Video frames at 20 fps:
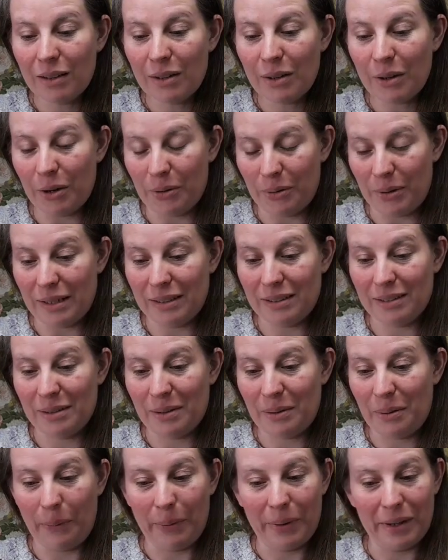Alright,
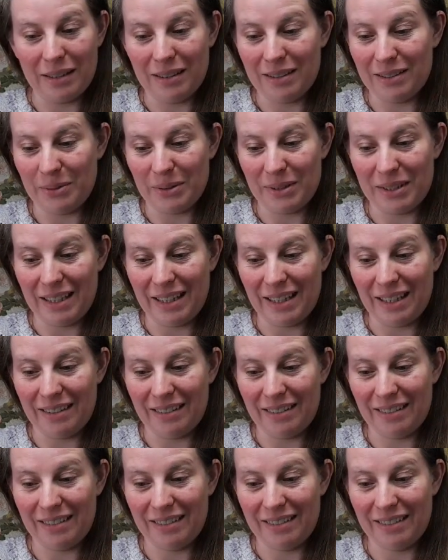what else was there
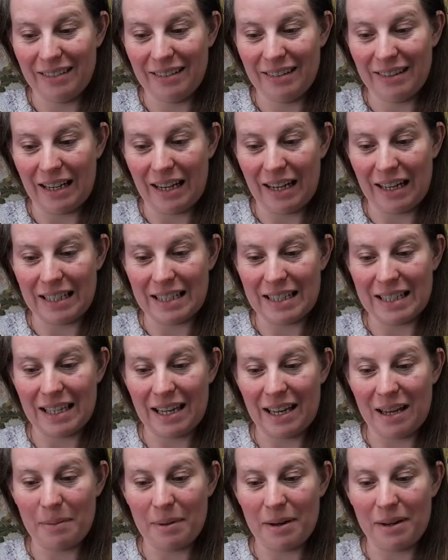that I can say
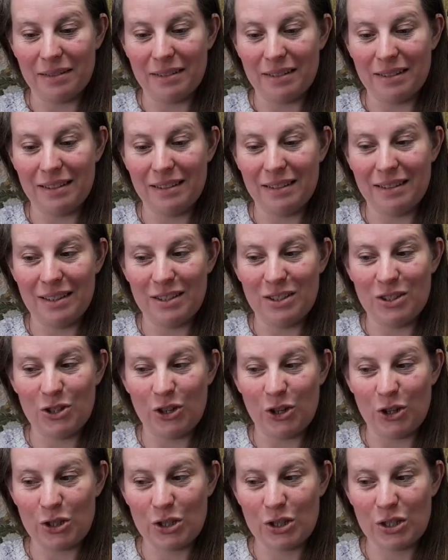about the
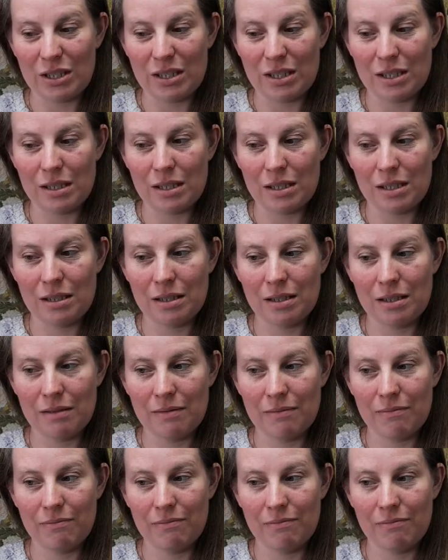socks?
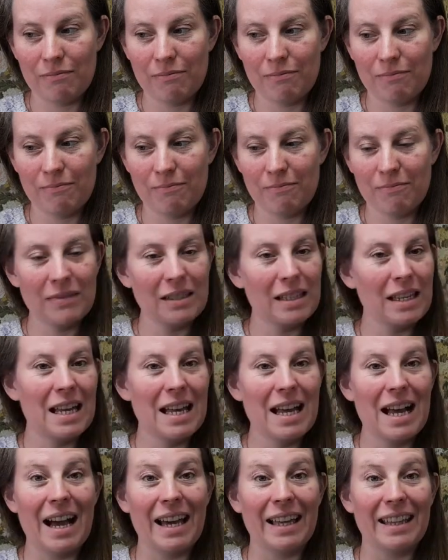
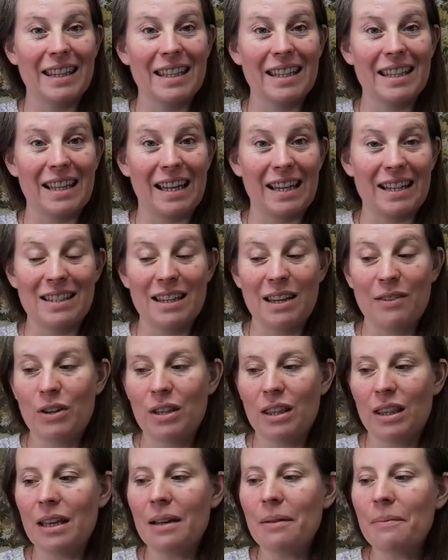I think that is
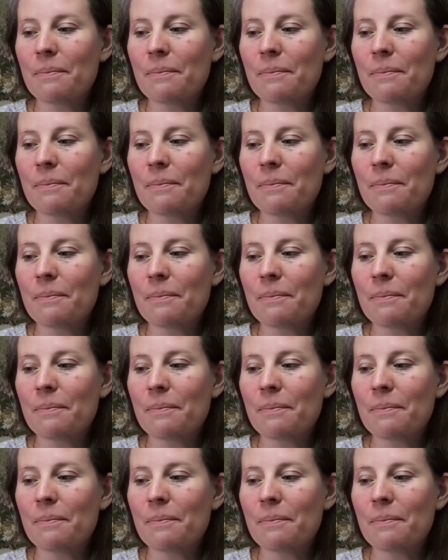everything.